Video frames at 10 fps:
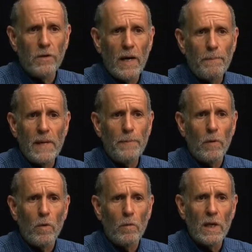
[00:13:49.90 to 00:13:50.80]
and people
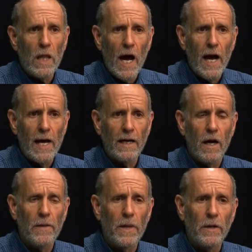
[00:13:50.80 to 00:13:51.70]
were relying
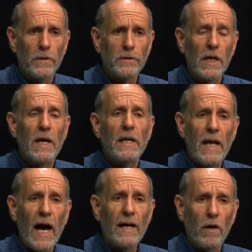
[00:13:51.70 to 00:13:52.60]
on those
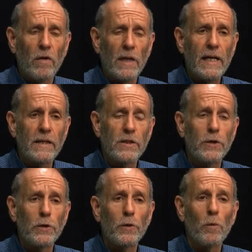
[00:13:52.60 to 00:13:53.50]
not only
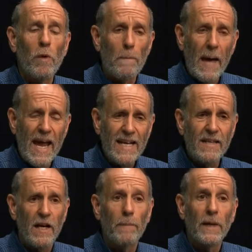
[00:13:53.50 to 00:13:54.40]
to remain
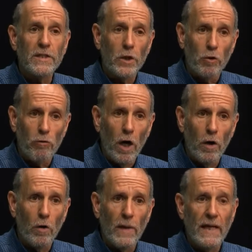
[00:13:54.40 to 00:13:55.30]
there, but to
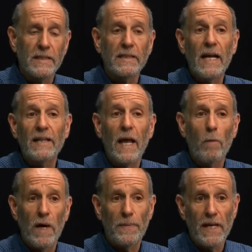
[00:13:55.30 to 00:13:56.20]
grow, and instead they
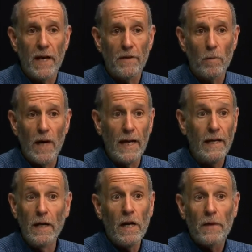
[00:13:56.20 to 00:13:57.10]
went the other way.
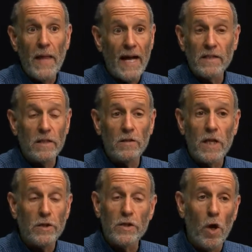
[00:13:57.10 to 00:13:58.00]
That's,
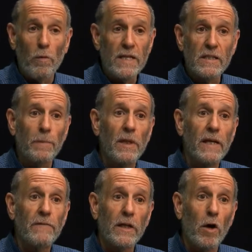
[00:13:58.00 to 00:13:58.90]
there's no reason to
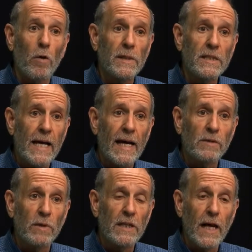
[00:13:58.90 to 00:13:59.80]
believe that Goldman Sachs
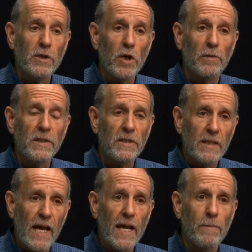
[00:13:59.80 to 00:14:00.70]
would not show the
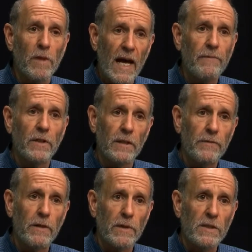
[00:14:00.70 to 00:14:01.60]
same level of
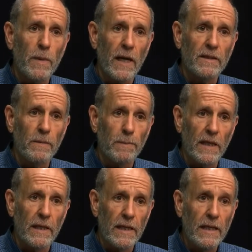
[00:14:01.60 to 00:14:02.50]

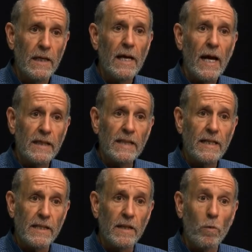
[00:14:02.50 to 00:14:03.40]
irresponsibility as they did